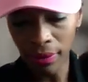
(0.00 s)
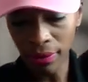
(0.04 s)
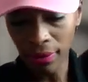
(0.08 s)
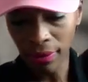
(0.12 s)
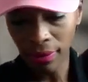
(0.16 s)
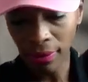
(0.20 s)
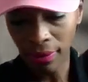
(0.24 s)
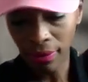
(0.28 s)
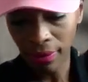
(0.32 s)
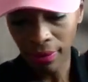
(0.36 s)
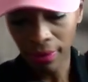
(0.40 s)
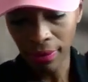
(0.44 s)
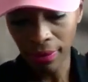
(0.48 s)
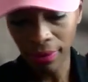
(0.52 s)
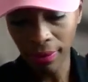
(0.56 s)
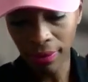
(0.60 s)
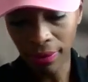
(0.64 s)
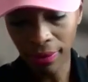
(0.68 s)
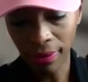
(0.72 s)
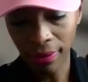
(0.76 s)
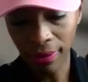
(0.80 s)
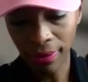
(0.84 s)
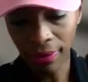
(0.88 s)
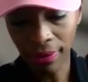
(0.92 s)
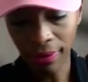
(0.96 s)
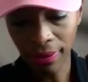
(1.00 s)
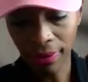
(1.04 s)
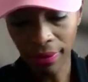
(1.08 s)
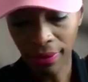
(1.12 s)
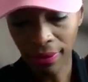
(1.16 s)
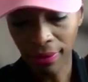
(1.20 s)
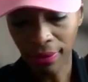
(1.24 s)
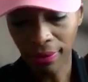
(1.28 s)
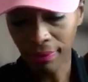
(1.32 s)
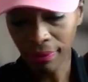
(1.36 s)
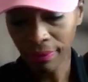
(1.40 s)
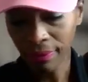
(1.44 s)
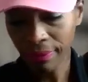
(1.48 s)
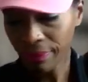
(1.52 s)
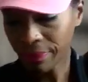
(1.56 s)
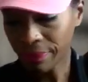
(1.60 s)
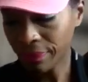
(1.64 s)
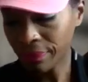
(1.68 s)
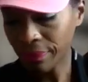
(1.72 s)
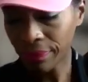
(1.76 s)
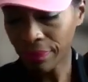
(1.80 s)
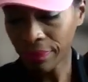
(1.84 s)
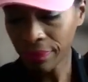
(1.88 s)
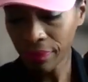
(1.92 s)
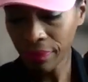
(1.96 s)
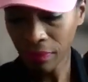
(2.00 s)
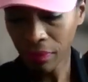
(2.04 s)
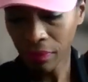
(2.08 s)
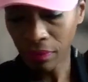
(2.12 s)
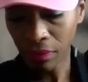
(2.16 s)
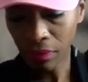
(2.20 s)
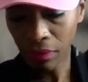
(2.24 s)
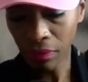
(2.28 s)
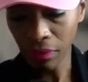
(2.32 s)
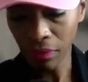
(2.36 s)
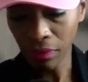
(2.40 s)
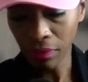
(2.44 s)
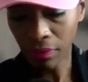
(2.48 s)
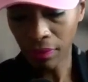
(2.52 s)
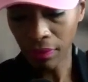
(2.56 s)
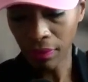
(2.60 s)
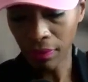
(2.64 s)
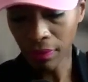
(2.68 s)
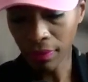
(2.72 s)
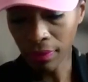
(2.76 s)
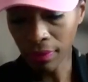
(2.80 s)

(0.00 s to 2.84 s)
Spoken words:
[no speech]